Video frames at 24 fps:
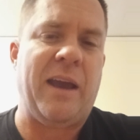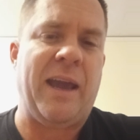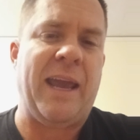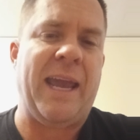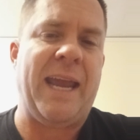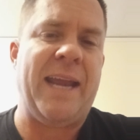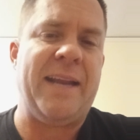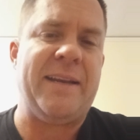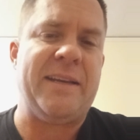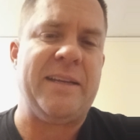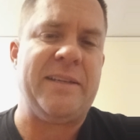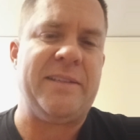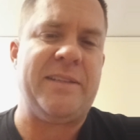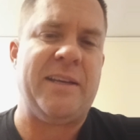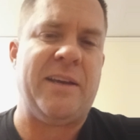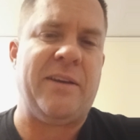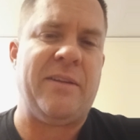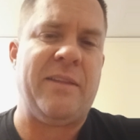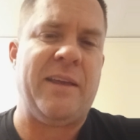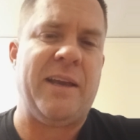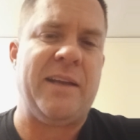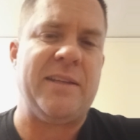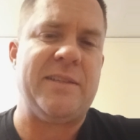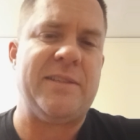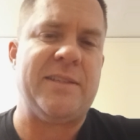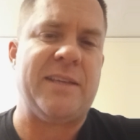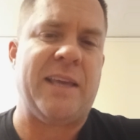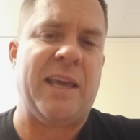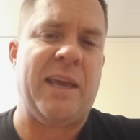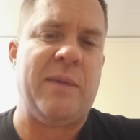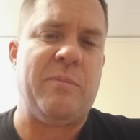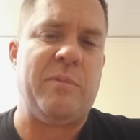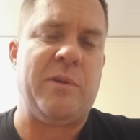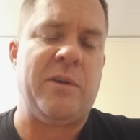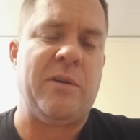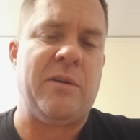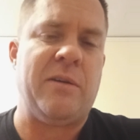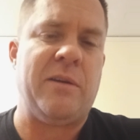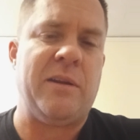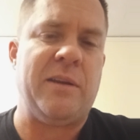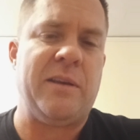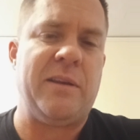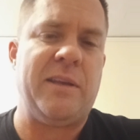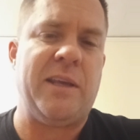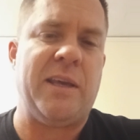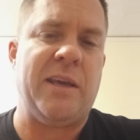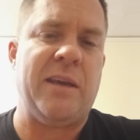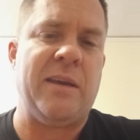I hate to tell that
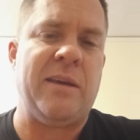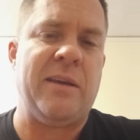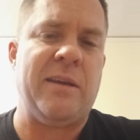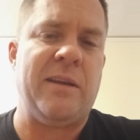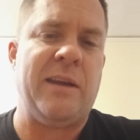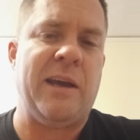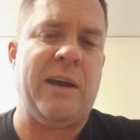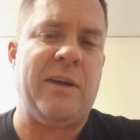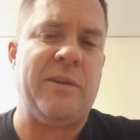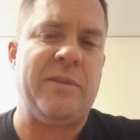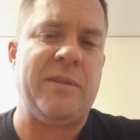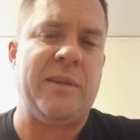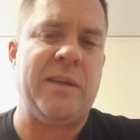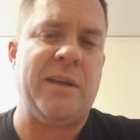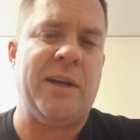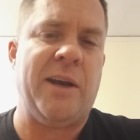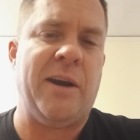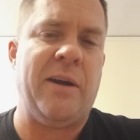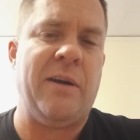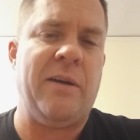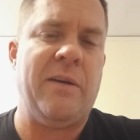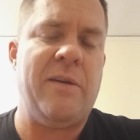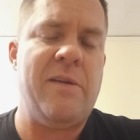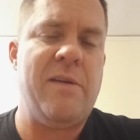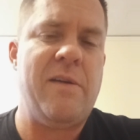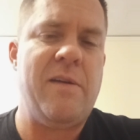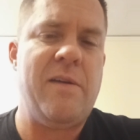scapegoated kid out there